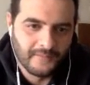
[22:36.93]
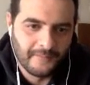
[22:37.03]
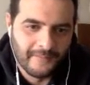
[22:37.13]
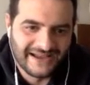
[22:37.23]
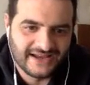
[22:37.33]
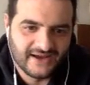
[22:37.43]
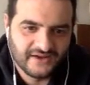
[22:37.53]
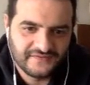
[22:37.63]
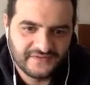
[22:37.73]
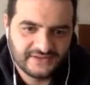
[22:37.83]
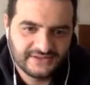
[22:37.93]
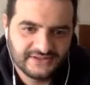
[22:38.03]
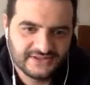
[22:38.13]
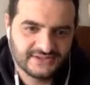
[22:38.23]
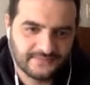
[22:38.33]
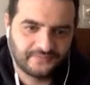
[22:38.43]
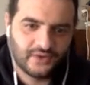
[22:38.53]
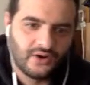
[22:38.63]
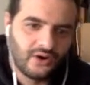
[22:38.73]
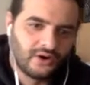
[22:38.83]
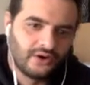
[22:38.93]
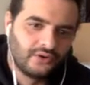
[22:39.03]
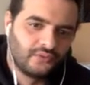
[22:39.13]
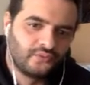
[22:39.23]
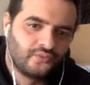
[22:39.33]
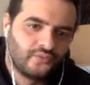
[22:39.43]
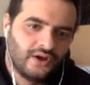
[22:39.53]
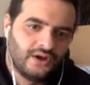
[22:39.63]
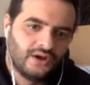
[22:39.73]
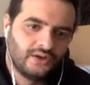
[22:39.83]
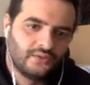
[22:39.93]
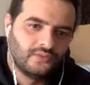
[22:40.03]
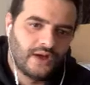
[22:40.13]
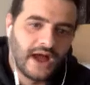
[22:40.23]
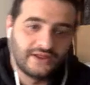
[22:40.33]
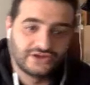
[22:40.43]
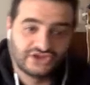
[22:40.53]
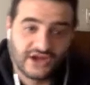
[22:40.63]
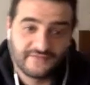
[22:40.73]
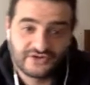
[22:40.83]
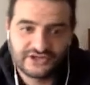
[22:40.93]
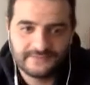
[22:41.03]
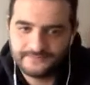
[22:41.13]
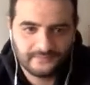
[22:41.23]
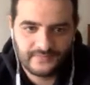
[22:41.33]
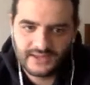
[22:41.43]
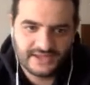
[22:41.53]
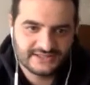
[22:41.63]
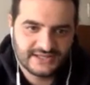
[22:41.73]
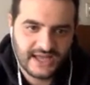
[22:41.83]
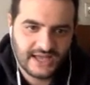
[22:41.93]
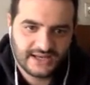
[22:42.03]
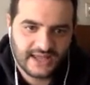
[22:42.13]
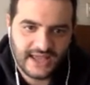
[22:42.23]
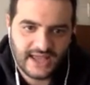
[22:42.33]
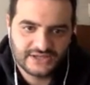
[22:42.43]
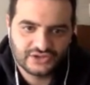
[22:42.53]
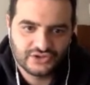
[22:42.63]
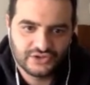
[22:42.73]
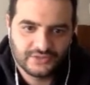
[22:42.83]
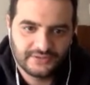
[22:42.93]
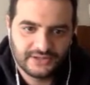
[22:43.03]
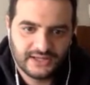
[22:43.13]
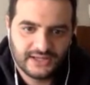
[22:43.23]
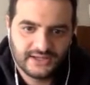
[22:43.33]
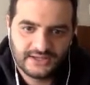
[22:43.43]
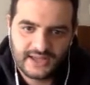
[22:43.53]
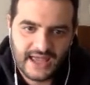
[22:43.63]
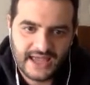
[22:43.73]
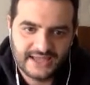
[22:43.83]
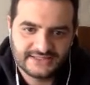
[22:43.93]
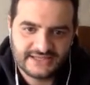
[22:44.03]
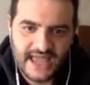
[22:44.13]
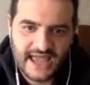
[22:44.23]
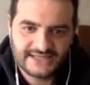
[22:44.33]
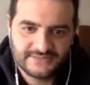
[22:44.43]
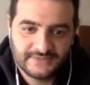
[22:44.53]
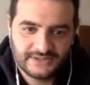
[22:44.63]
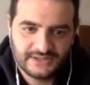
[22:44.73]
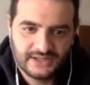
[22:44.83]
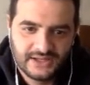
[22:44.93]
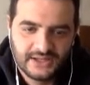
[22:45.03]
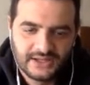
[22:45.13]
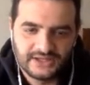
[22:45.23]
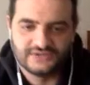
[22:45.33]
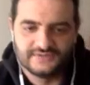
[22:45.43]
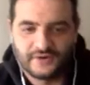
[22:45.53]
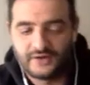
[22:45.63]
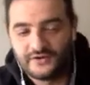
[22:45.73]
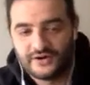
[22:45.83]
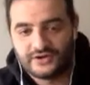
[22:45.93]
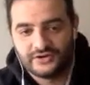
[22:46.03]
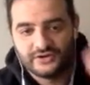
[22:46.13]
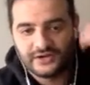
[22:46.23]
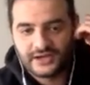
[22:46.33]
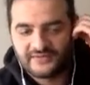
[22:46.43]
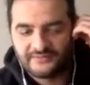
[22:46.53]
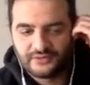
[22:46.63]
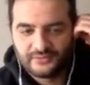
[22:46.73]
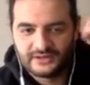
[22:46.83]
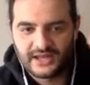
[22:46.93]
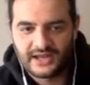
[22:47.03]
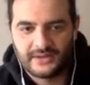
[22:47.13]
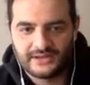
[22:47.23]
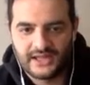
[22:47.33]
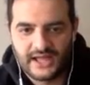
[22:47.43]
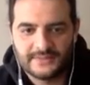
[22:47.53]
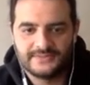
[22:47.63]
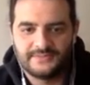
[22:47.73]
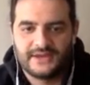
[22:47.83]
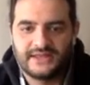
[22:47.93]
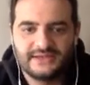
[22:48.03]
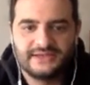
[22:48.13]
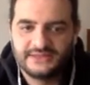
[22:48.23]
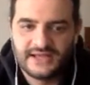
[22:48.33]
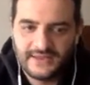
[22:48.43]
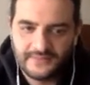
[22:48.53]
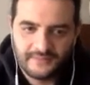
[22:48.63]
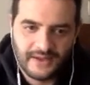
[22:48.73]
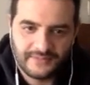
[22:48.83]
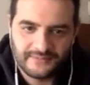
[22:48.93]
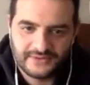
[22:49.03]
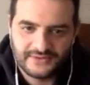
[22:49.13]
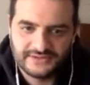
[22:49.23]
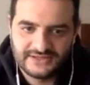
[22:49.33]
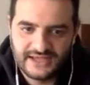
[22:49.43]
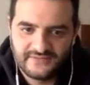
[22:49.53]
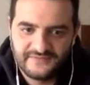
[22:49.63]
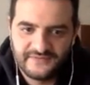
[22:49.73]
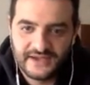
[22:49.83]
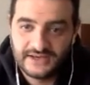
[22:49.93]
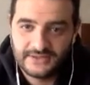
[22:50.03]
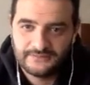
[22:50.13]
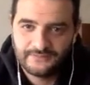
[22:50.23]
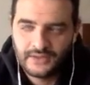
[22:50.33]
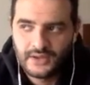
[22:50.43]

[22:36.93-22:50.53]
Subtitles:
My gut feelings are Hollis Jefferson is not as good a play as he has been. He's very, very good, and I put him in a lot of my lineups, but I think tonight might be the day to fade him